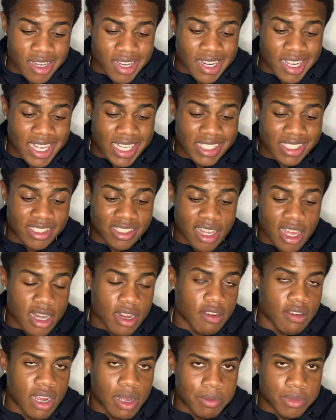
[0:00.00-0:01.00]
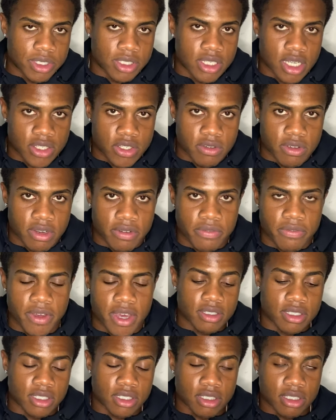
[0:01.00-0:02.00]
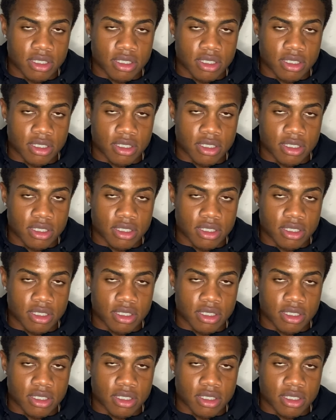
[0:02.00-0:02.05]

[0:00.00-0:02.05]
It has 10 grams of saturated fat.